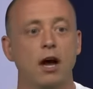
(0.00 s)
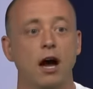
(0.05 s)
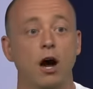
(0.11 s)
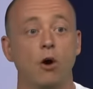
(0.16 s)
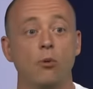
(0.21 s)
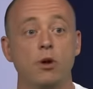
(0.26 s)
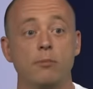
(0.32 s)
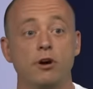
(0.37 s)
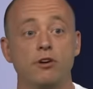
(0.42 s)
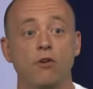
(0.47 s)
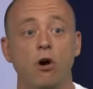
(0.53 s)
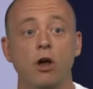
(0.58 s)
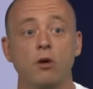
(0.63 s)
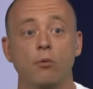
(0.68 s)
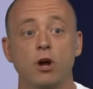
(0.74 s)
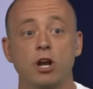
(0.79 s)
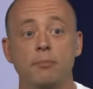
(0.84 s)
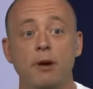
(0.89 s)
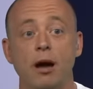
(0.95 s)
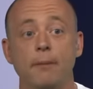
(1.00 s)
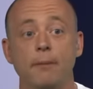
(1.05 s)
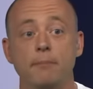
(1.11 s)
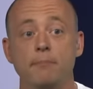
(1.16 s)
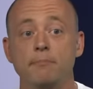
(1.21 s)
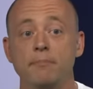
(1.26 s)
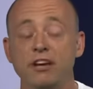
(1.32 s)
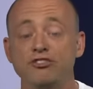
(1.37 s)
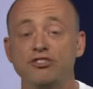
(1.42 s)
Uh, we move on. What about
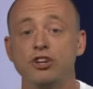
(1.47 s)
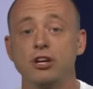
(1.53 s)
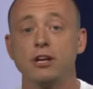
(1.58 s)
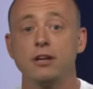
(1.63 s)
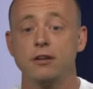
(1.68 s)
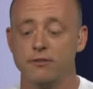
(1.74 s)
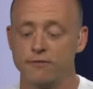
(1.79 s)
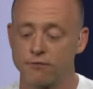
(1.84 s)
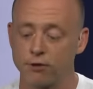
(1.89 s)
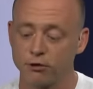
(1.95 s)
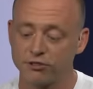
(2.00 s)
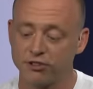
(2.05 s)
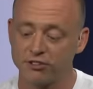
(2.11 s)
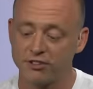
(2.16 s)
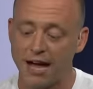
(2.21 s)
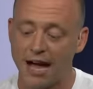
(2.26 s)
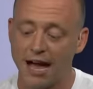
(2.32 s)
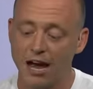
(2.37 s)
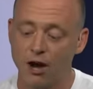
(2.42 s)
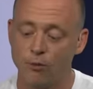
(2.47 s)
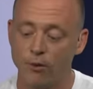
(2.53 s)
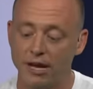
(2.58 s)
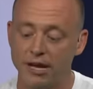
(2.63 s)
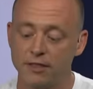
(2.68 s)
Michigan versus Iowa?